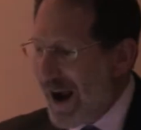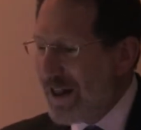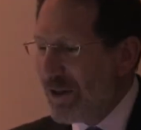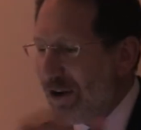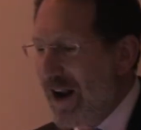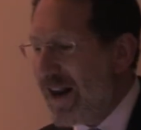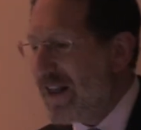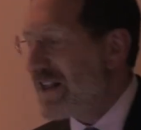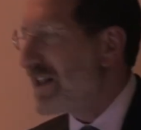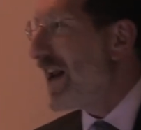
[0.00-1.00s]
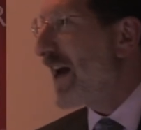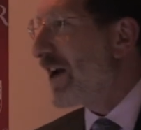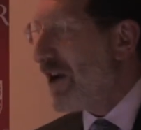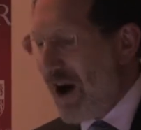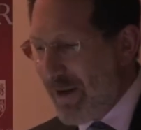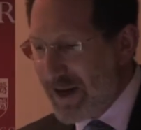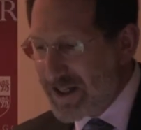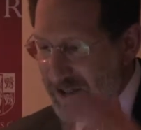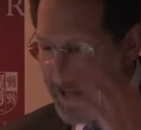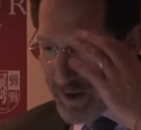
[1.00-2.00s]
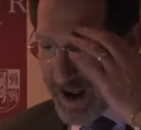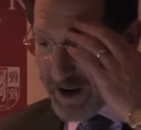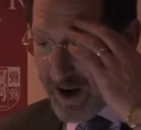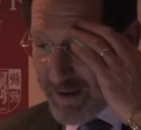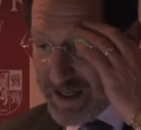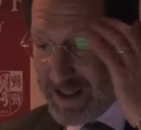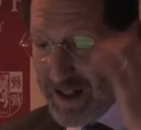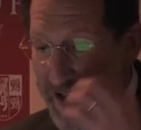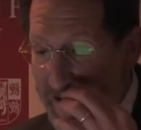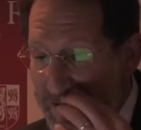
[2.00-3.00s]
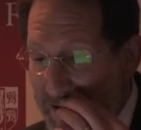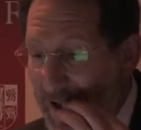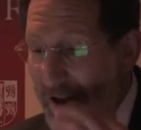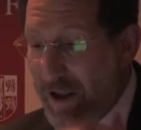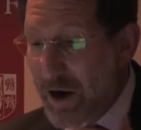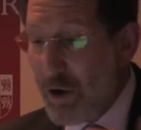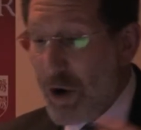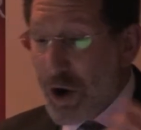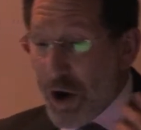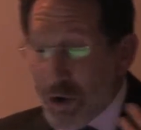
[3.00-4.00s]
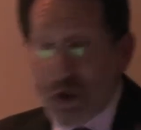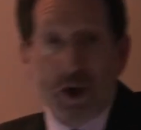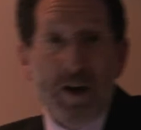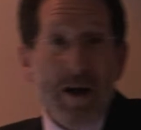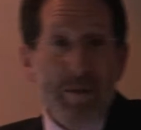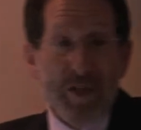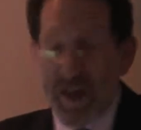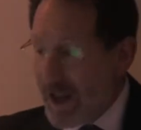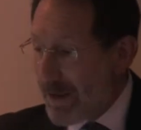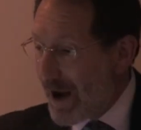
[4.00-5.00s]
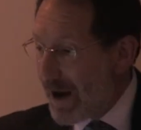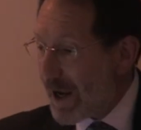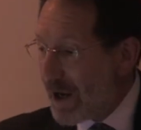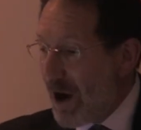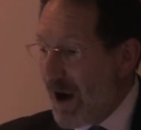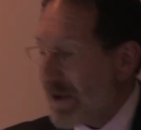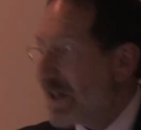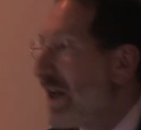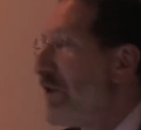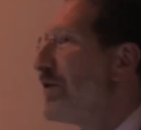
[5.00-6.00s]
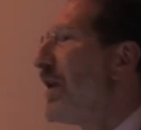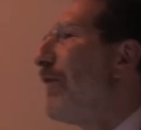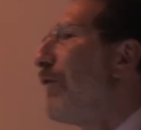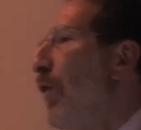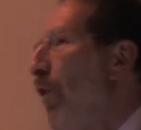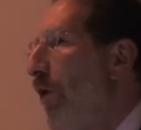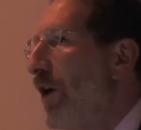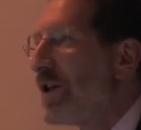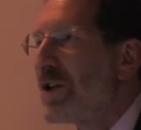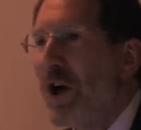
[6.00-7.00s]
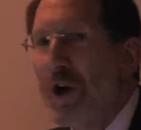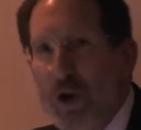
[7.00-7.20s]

I didn't learn any of this in economics, in my economics class. You know, shouldn't I be thinking about economics? And you say, of course.